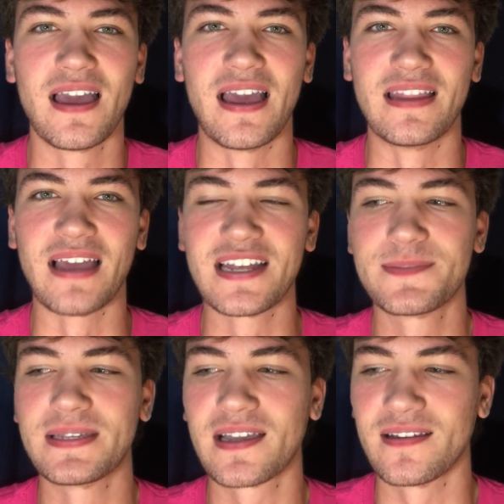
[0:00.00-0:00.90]
And that
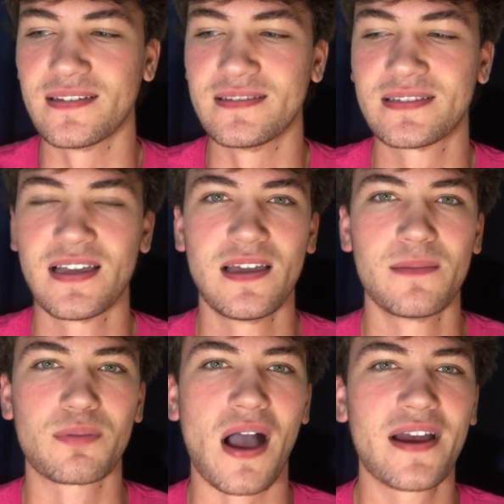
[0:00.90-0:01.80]
is because
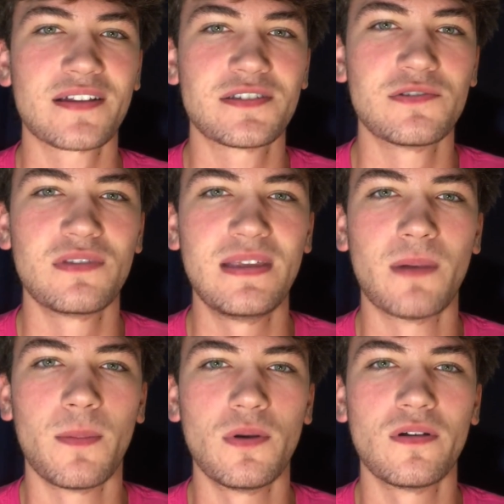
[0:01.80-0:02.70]
prior to the
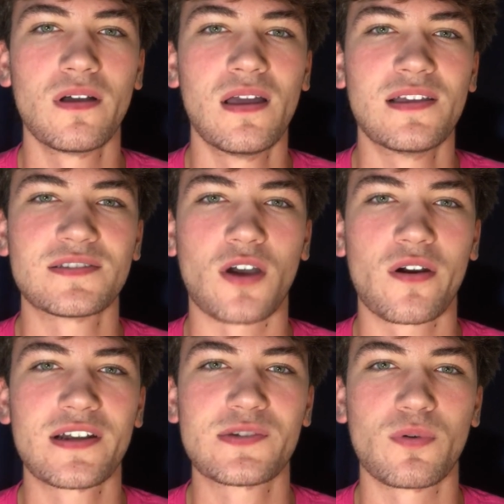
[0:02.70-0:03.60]
bubble,
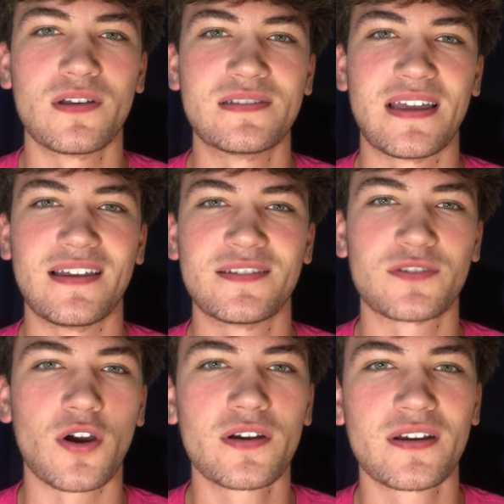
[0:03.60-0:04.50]
Saric was a
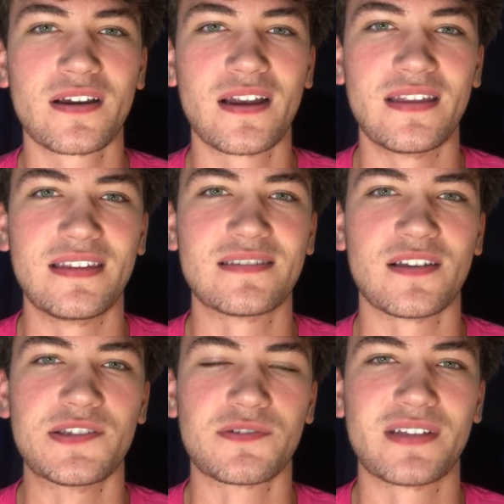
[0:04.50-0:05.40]
starter in the
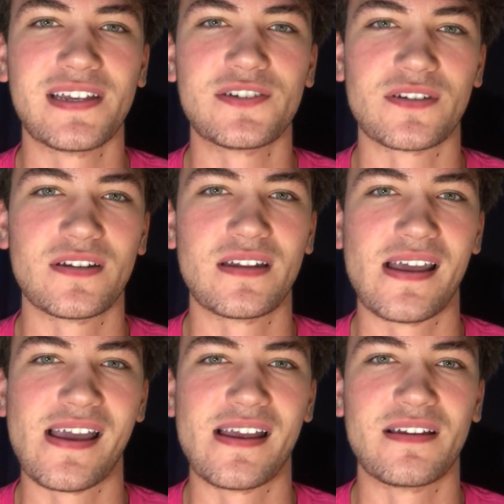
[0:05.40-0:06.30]
Suns rotation
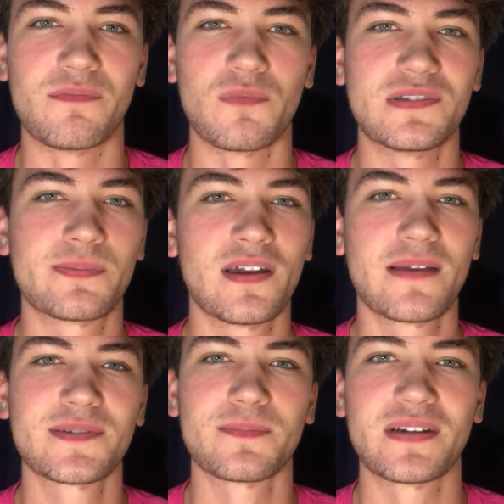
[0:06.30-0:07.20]
and was putting
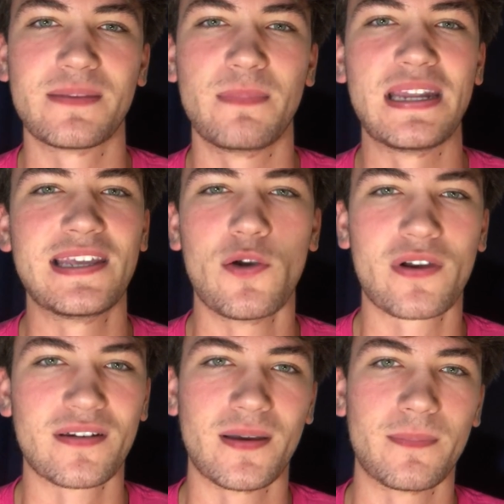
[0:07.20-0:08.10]
up some pretty
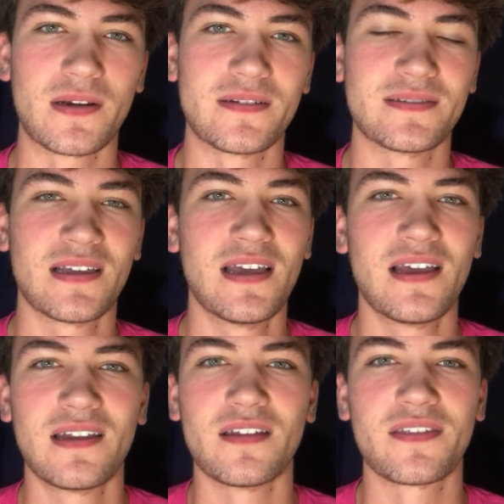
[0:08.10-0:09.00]
mediocre numbers,
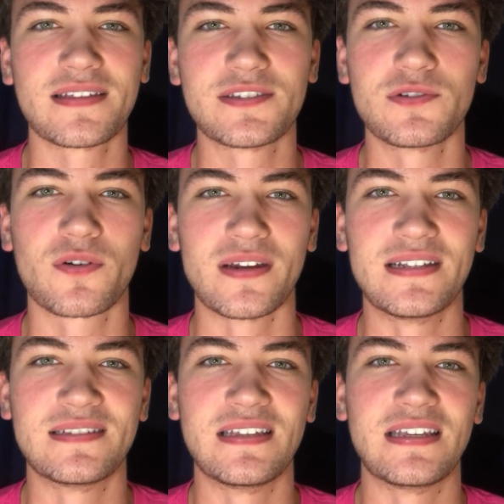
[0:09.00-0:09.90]
nothing too
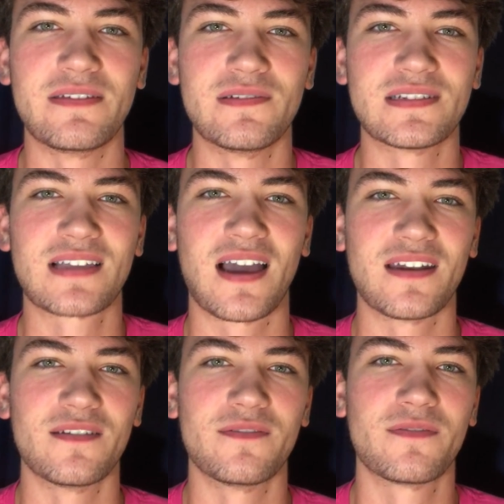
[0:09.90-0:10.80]
crazy. He was just
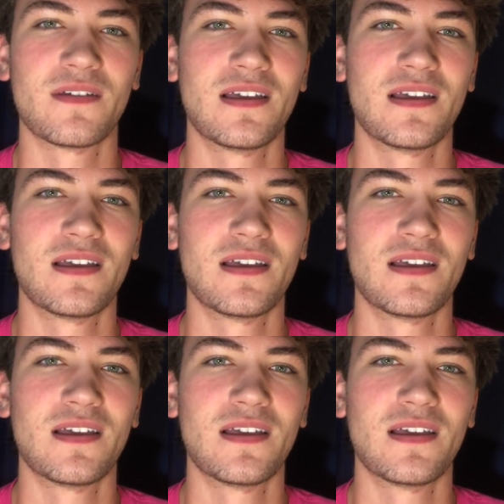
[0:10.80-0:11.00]
kind of